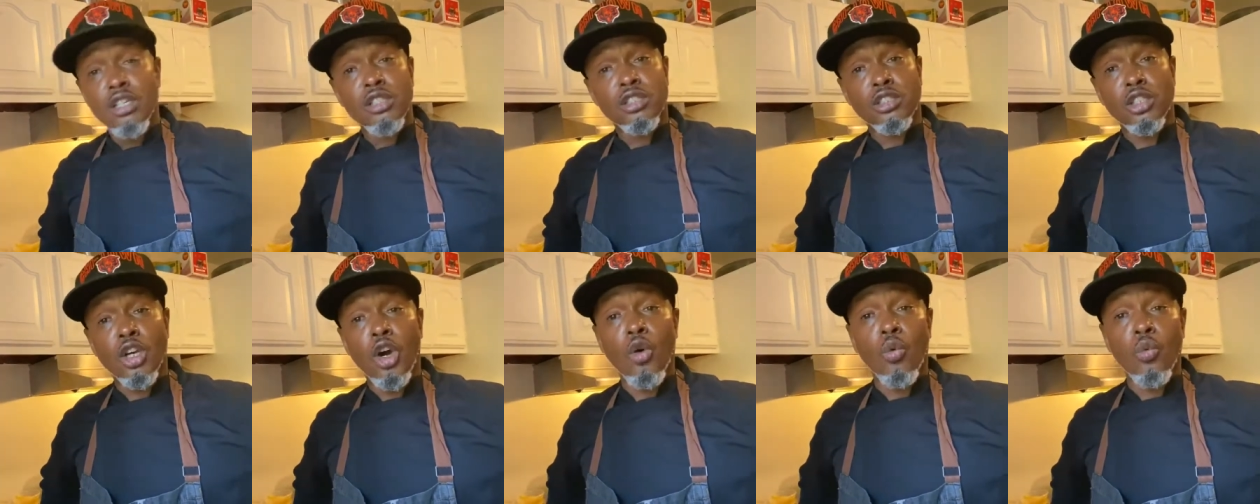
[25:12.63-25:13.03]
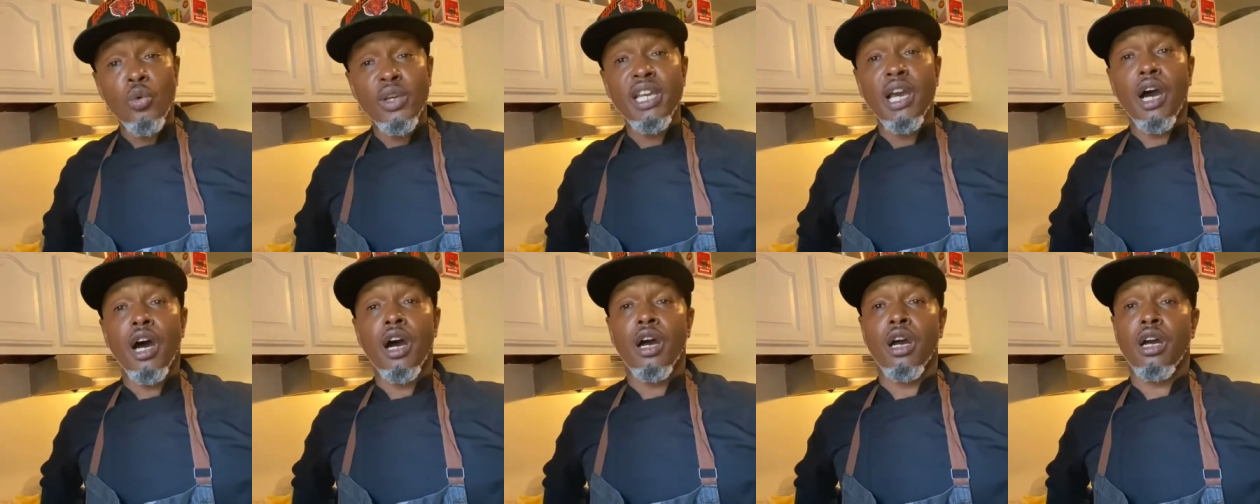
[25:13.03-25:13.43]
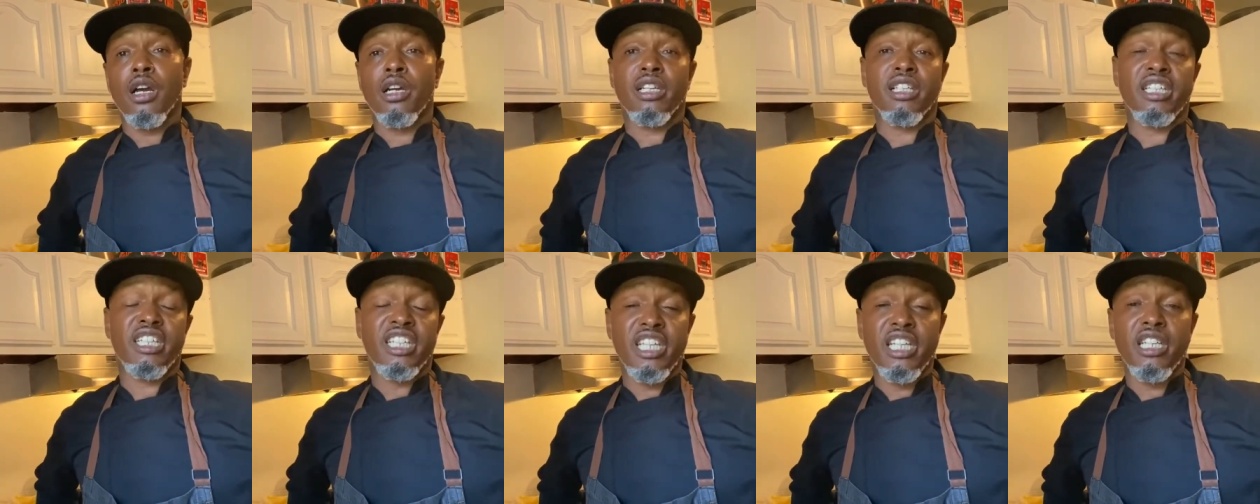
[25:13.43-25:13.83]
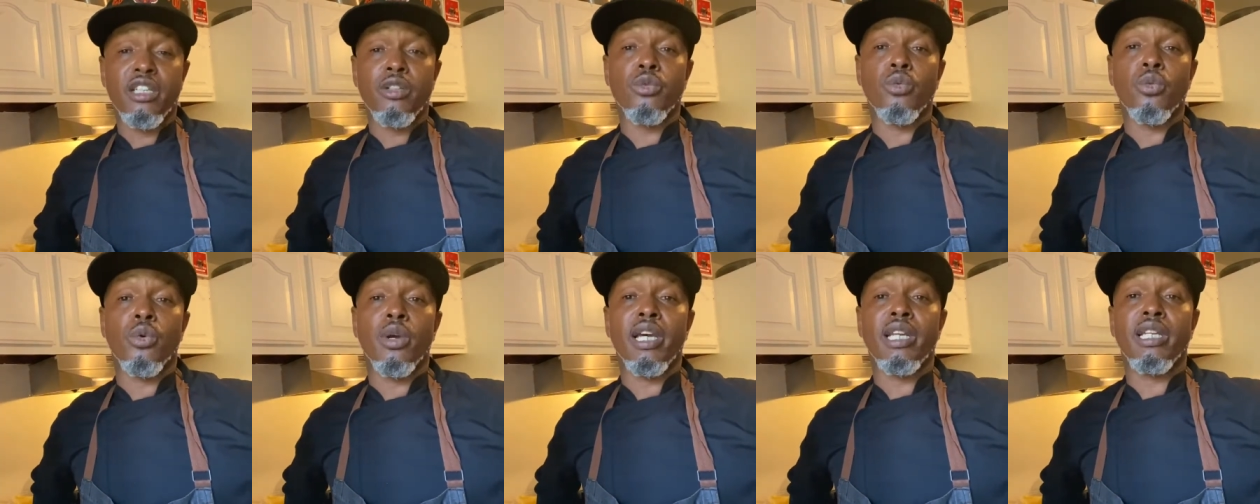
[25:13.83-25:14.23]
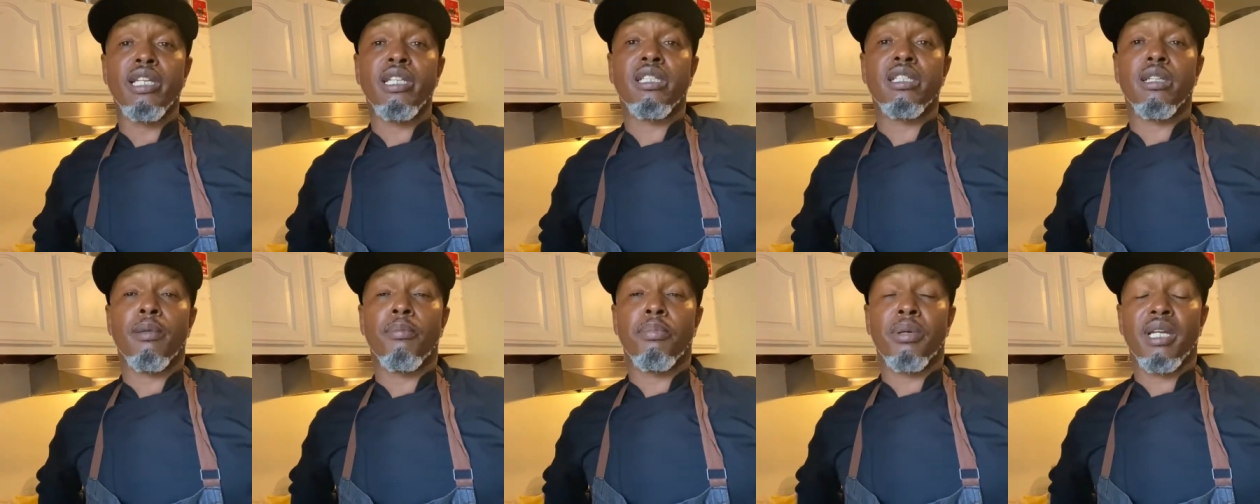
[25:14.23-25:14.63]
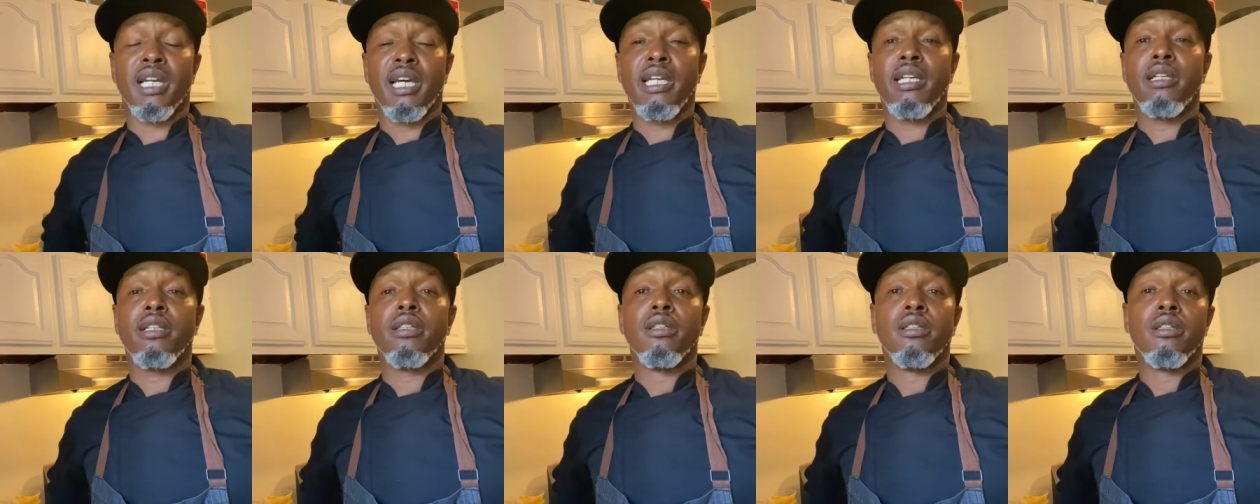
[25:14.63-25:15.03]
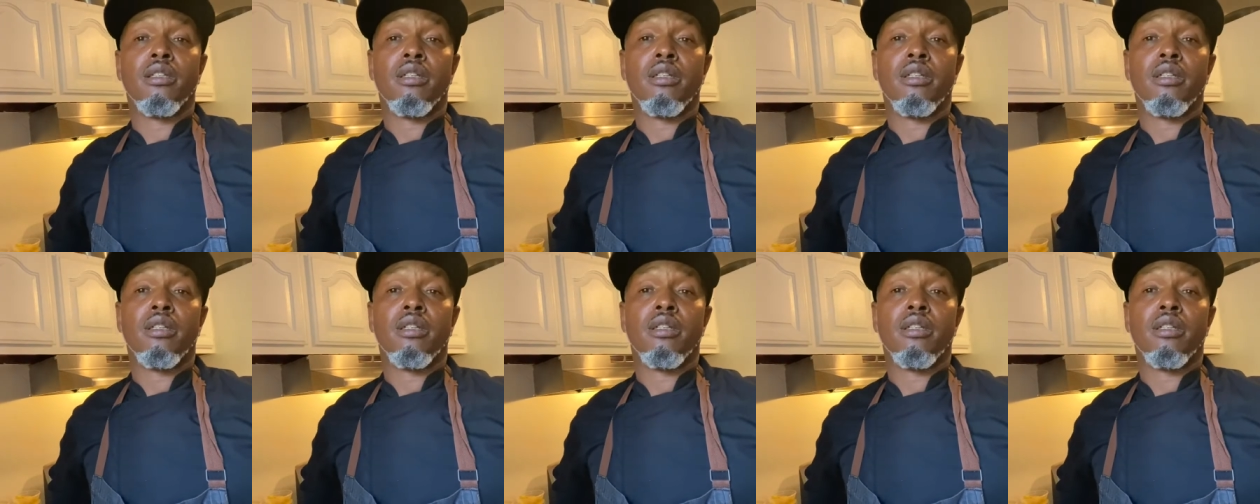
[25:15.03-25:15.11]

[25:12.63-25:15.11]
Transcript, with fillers: So we are getting ready to plate